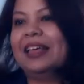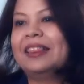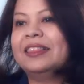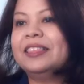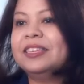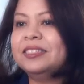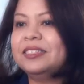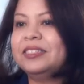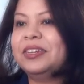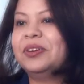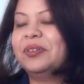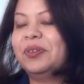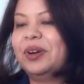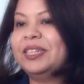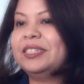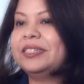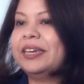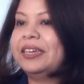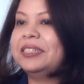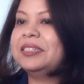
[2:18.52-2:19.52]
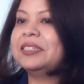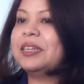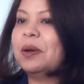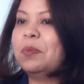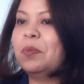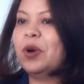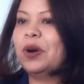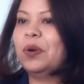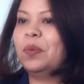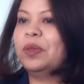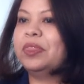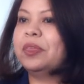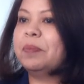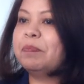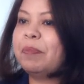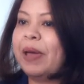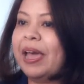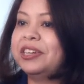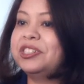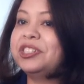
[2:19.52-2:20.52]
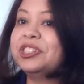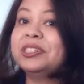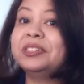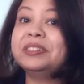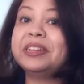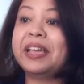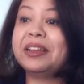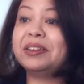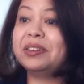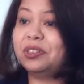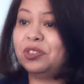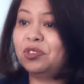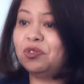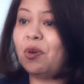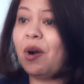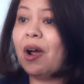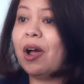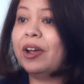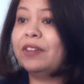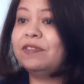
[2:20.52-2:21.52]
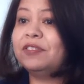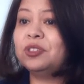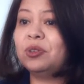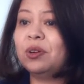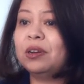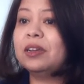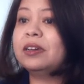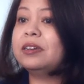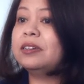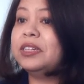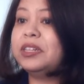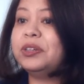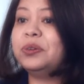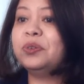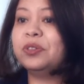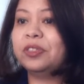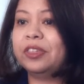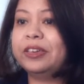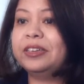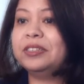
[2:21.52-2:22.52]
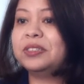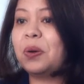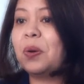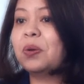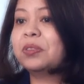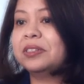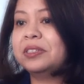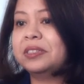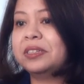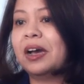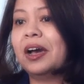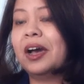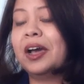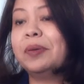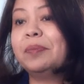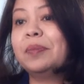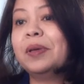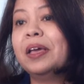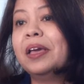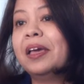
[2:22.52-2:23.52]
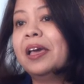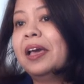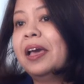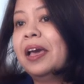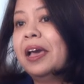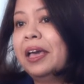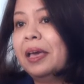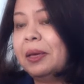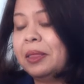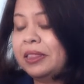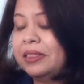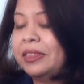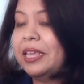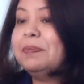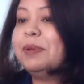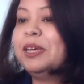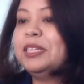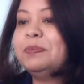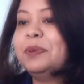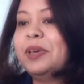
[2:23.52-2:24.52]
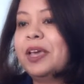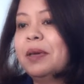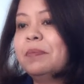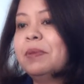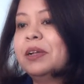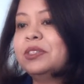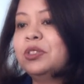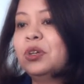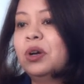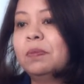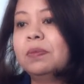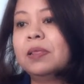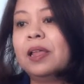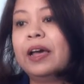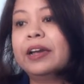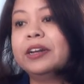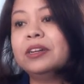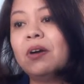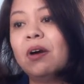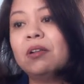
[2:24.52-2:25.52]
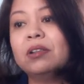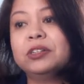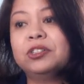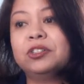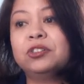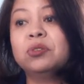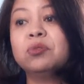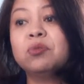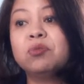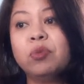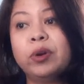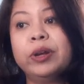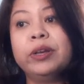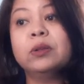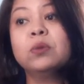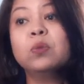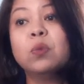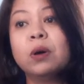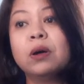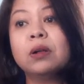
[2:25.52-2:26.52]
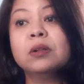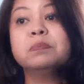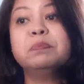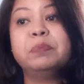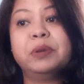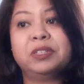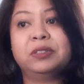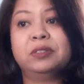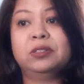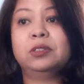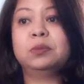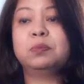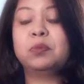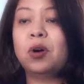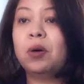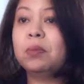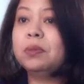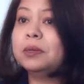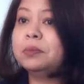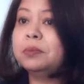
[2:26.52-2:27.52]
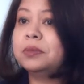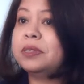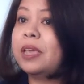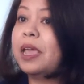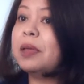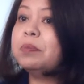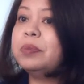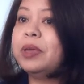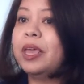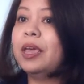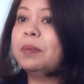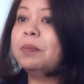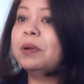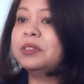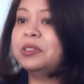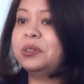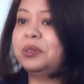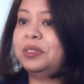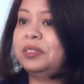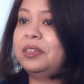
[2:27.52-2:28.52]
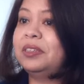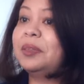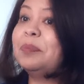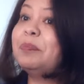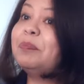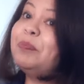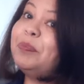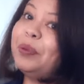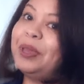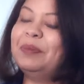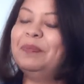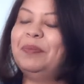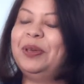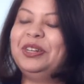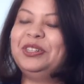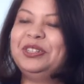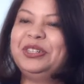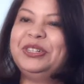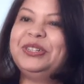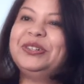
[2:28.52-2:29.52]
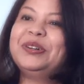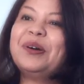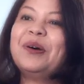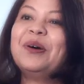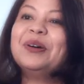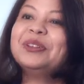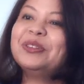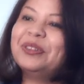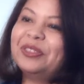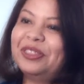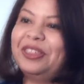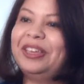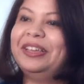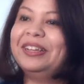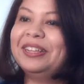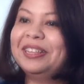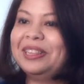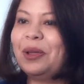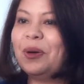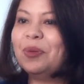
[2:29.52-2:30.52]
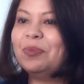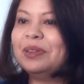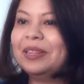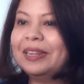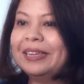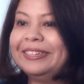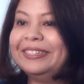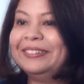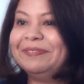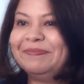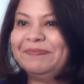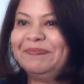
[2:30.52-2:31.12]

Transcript: This degree takes someone with a passion and a drive to learn new things all the time they must be able to apply knowledge to real world business problems and be able to see the big picture or to think globally.